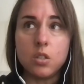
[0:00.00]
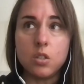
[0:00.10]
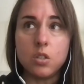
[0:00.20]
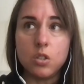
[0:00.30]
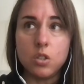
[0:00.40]

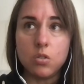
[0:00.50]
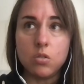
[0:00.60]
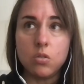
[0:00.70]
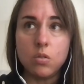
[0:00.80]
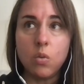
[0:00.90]

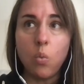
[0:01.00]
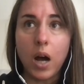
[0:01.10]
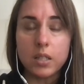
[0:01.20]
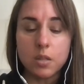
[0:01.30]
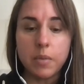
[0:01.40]
do
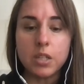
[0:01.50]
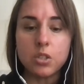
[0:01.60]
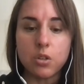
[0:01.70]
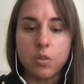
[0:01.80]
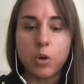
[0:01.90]
want to
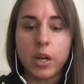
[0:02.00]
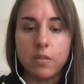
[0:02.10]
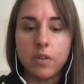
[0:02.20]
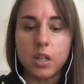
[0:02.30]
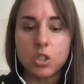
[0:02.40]
measure the
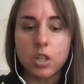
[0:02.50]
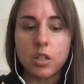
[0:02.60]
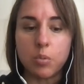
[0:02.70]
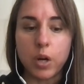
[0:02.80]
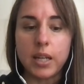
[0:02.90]
brain function
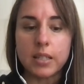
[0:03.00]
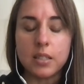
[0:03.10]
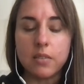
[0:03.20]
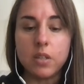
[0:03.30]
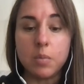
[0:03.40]
and the brain
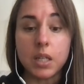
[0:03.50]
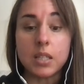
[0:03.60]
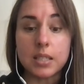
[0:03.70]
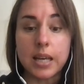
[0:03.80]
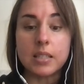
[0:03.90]
activity
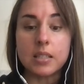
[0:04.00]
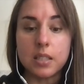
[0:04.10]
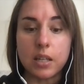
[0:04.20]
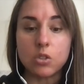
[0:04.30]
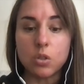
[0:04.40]
because that's
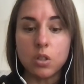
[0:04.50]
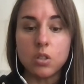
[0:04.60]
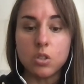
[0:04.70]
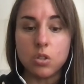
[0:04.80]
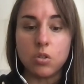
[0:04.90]
central
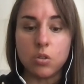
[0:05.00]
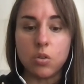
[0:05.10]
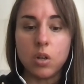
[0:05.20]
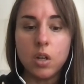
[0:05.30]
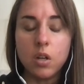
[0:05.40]

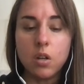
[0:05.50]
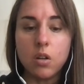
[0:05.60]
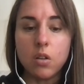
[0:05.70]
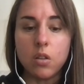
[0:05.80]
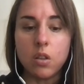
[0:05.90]
to
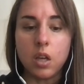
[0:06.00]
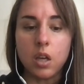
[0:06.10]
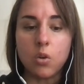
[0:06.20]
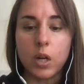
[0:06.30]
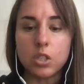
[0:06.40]

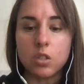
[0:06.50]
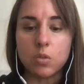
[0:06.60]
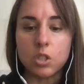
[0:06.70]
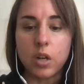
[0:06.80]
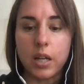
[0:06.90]
the question
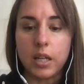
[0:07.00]
we're trying to